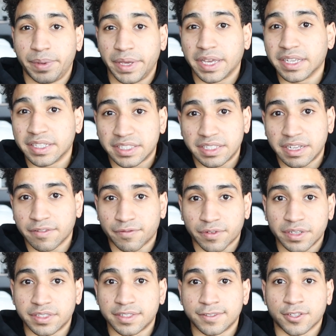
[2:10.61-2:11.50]
biggest
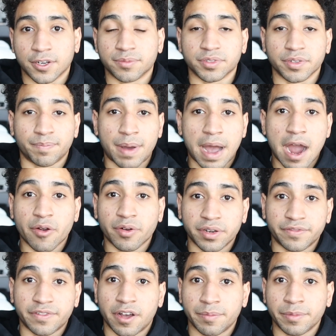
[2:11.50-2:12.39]
difference in terms of
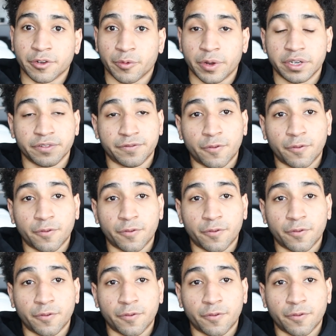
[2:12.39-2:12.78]
power development or rate